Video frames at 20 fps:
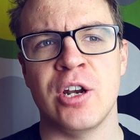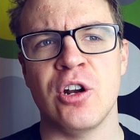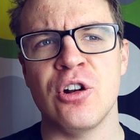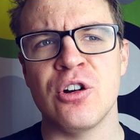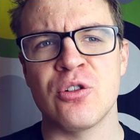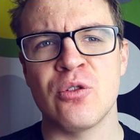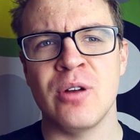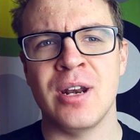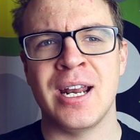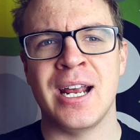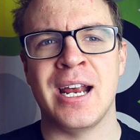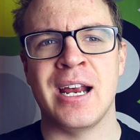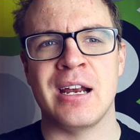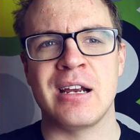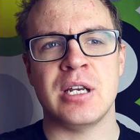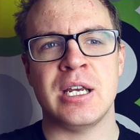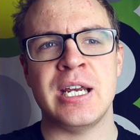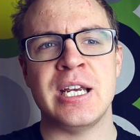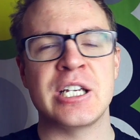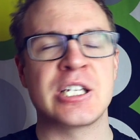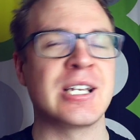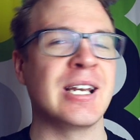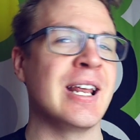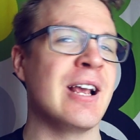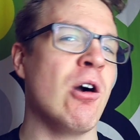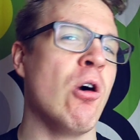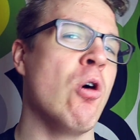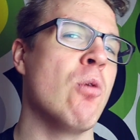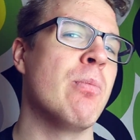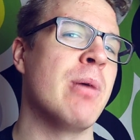don't really easily
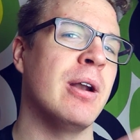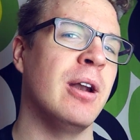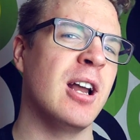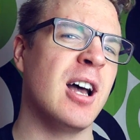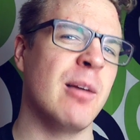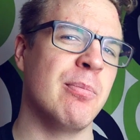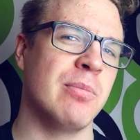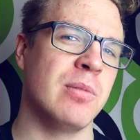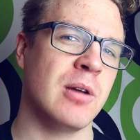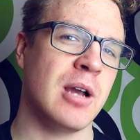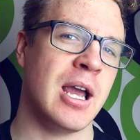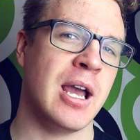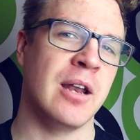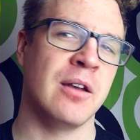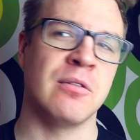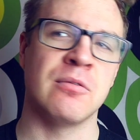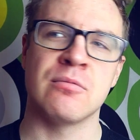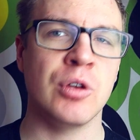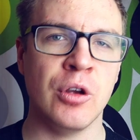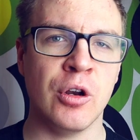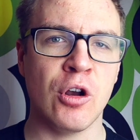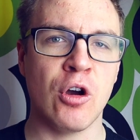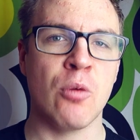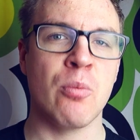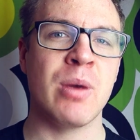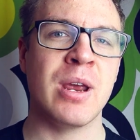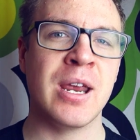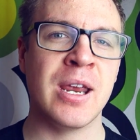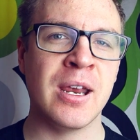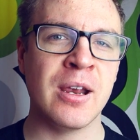open up and, you know,
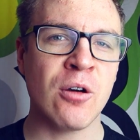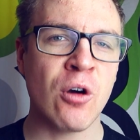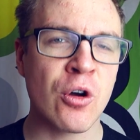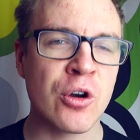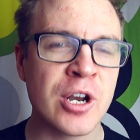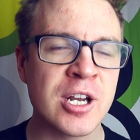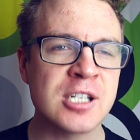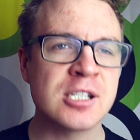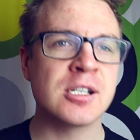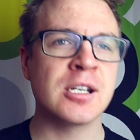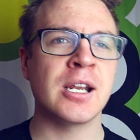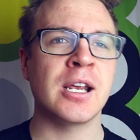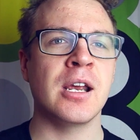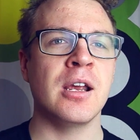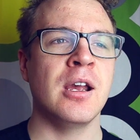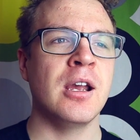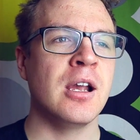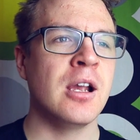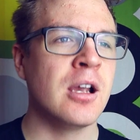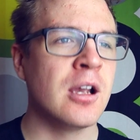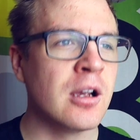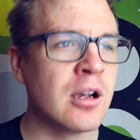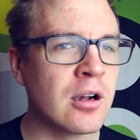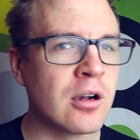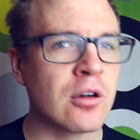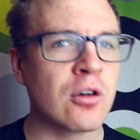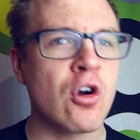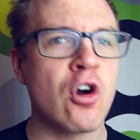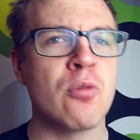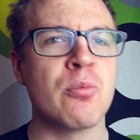be honestly
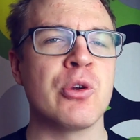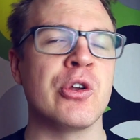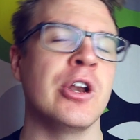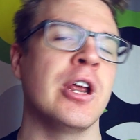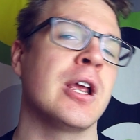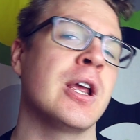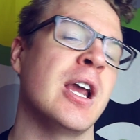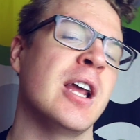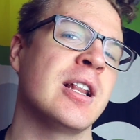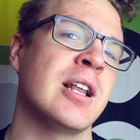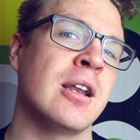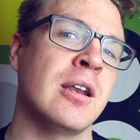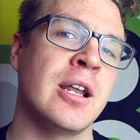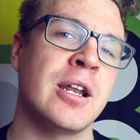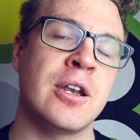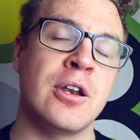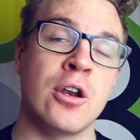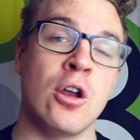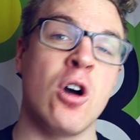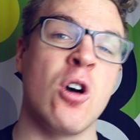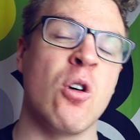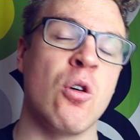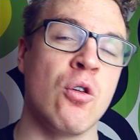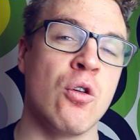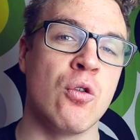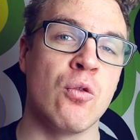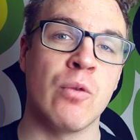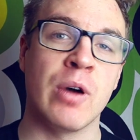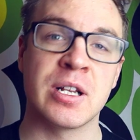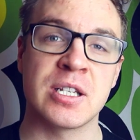communicate and let know
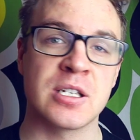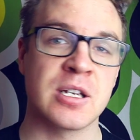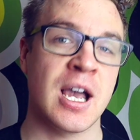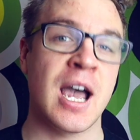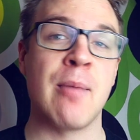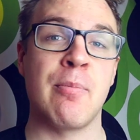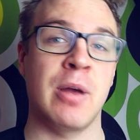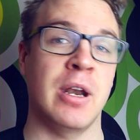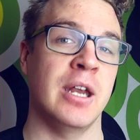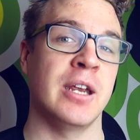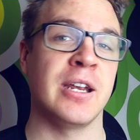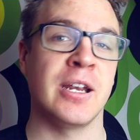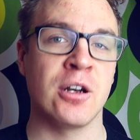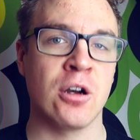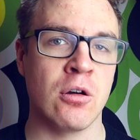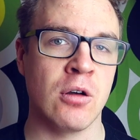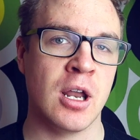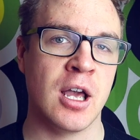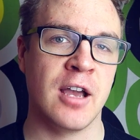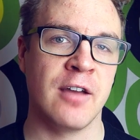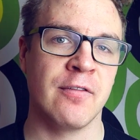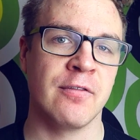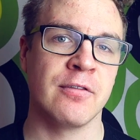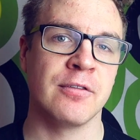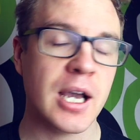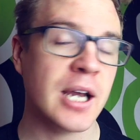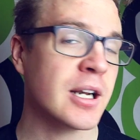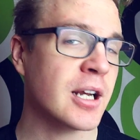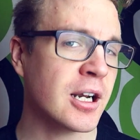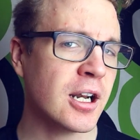what's happening in our life.
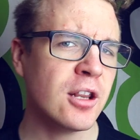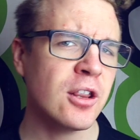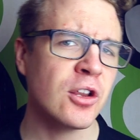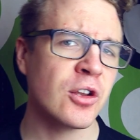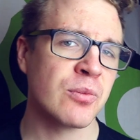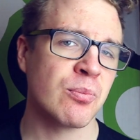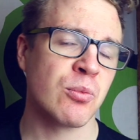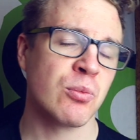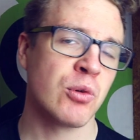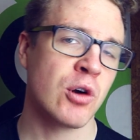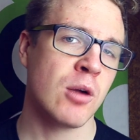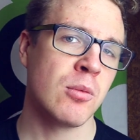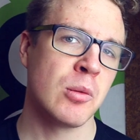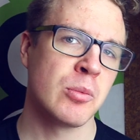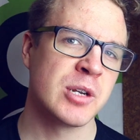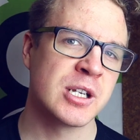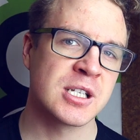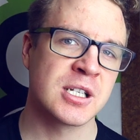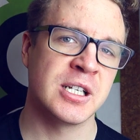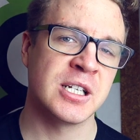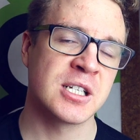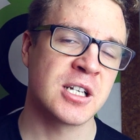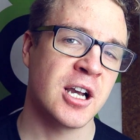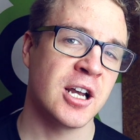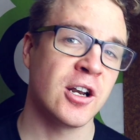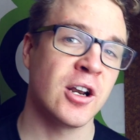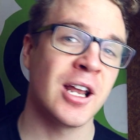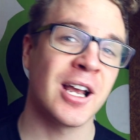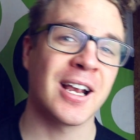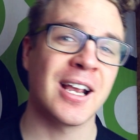And another problem is this kind
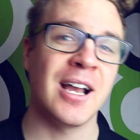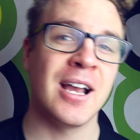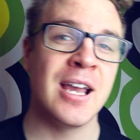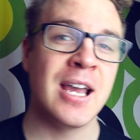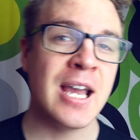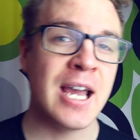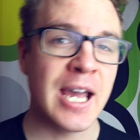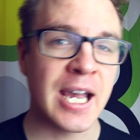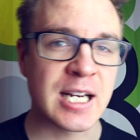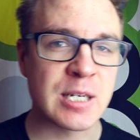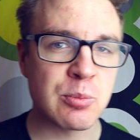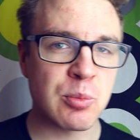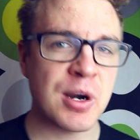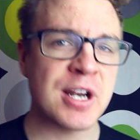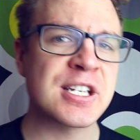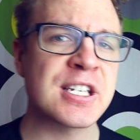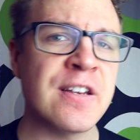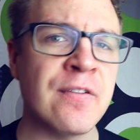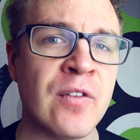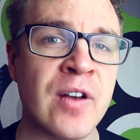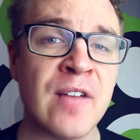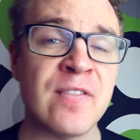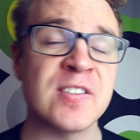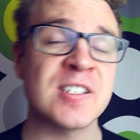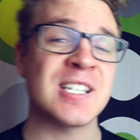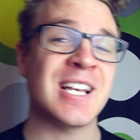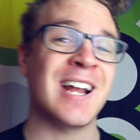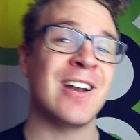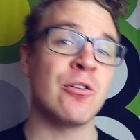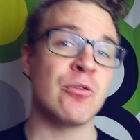of like a
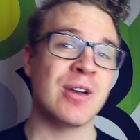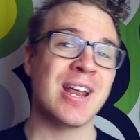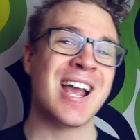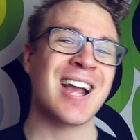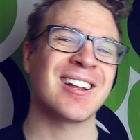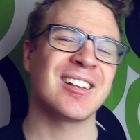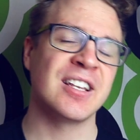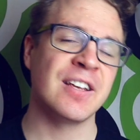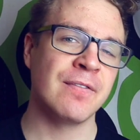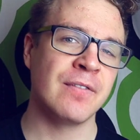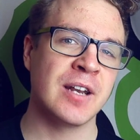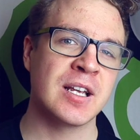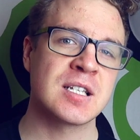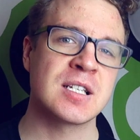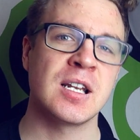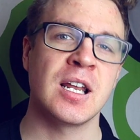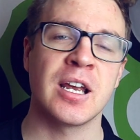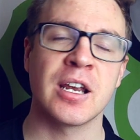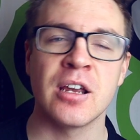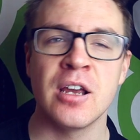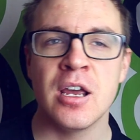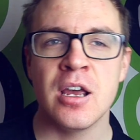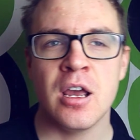expressiveness and reactiveness. Like